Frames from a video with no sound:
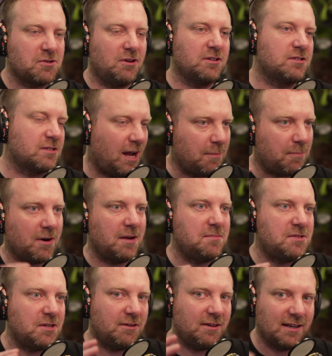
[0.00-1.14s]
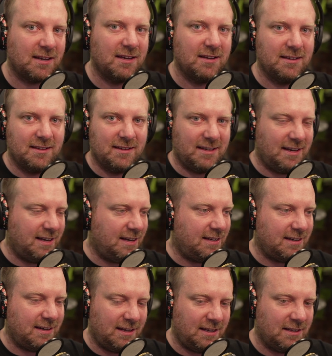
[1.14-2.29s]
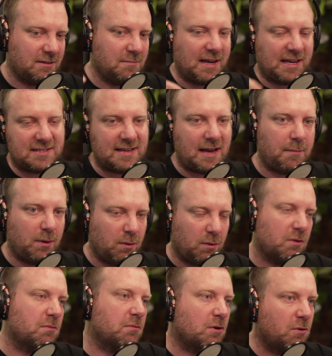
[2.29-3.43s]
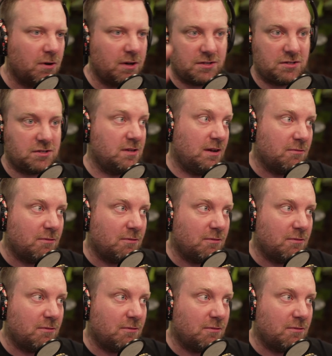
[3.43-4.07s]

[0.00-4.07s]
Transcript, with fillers: So I'll stop what I'm doing and either make a demo or record it just on